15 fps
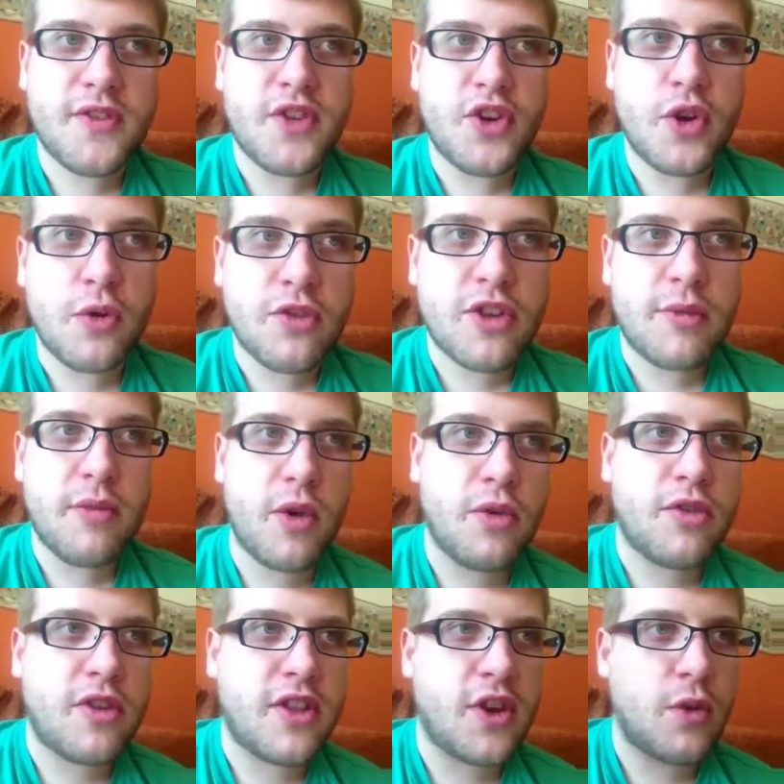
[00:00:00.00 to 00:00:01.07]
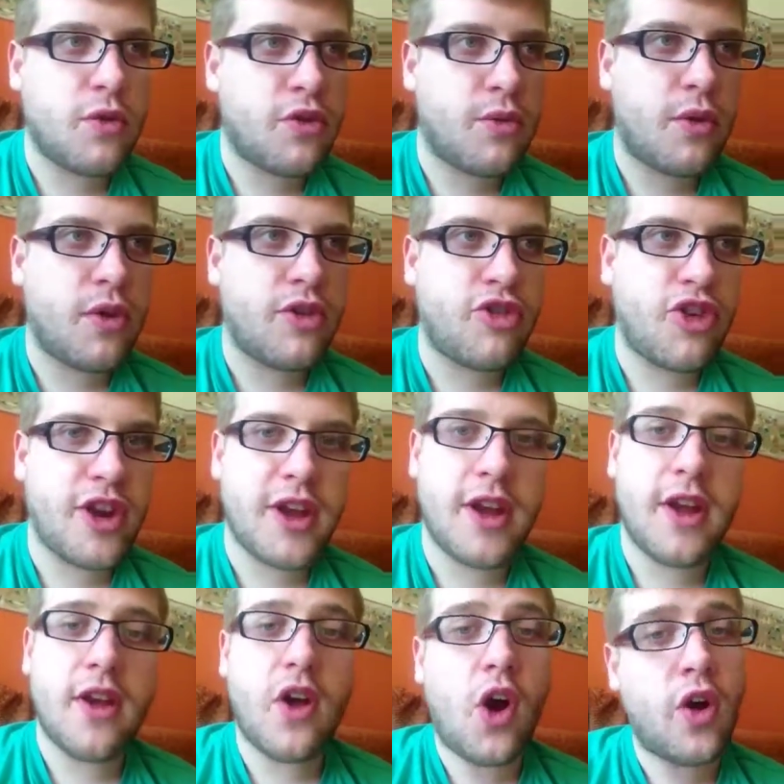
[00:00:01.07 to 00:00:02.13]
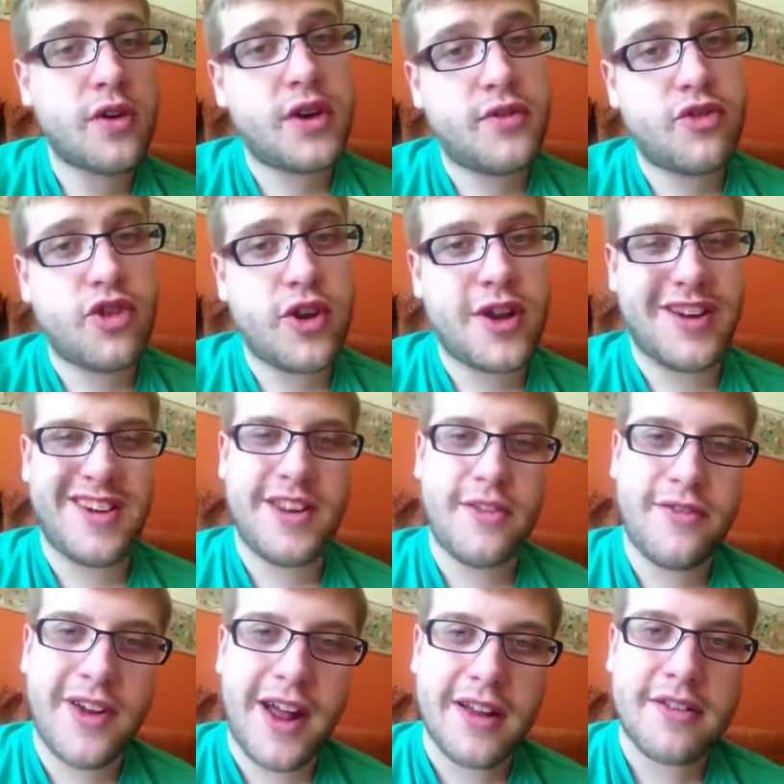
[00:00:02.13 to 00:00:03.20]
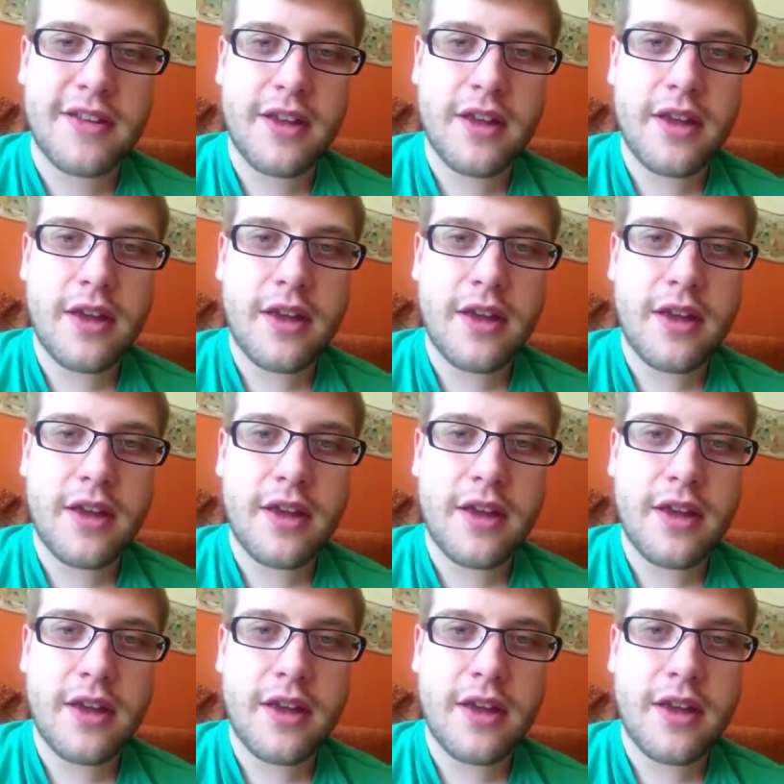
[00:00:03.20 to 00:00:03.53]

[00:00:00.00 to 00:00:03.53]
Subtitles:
notes that I'm using. The notes were G, octave G, and D flat.